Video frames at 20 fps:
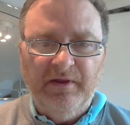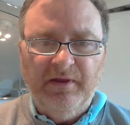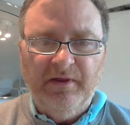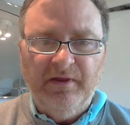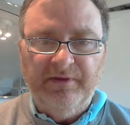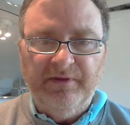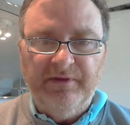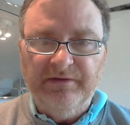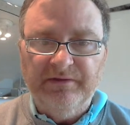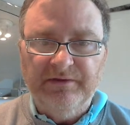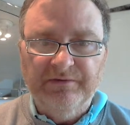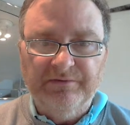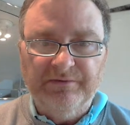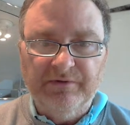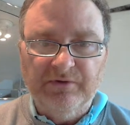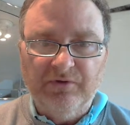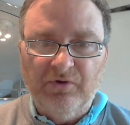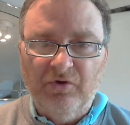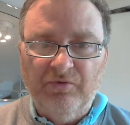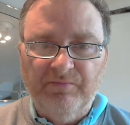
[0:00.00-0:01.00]
that you
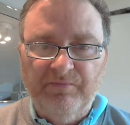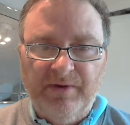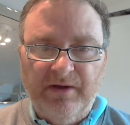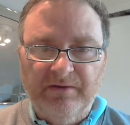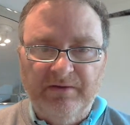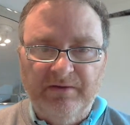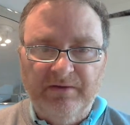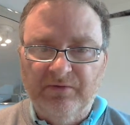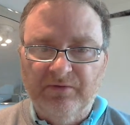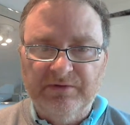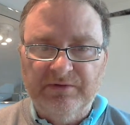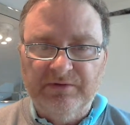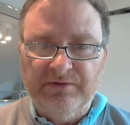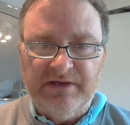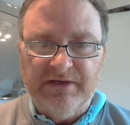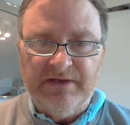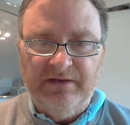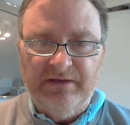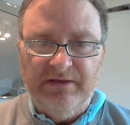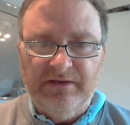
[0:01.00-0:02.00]
can go about your
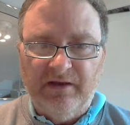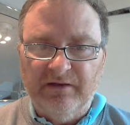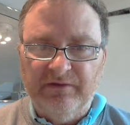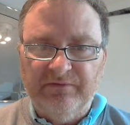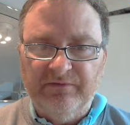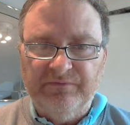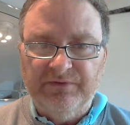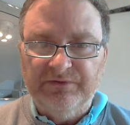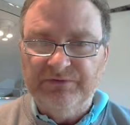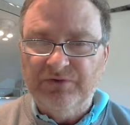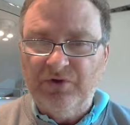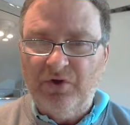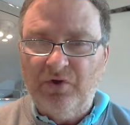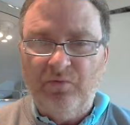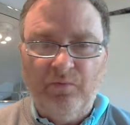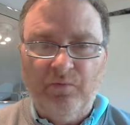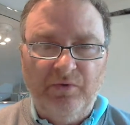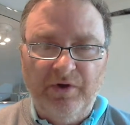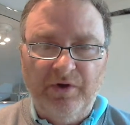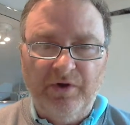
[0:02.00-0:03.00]
daily life and not
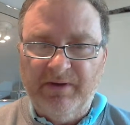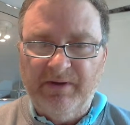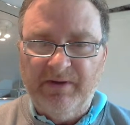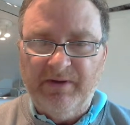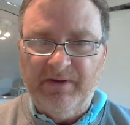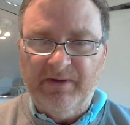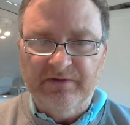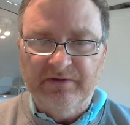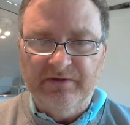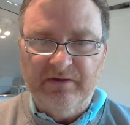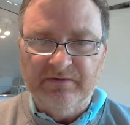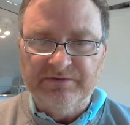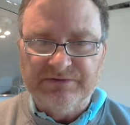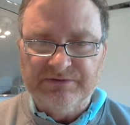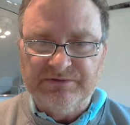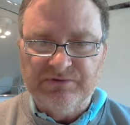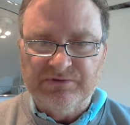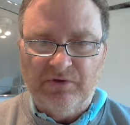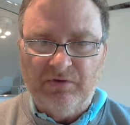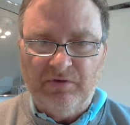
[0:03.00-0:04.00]
worry about your nails
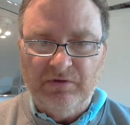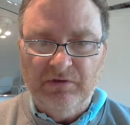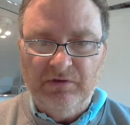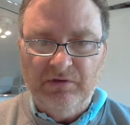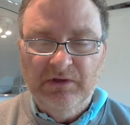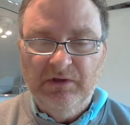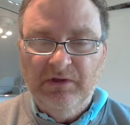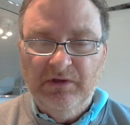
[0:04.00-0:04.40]
at all.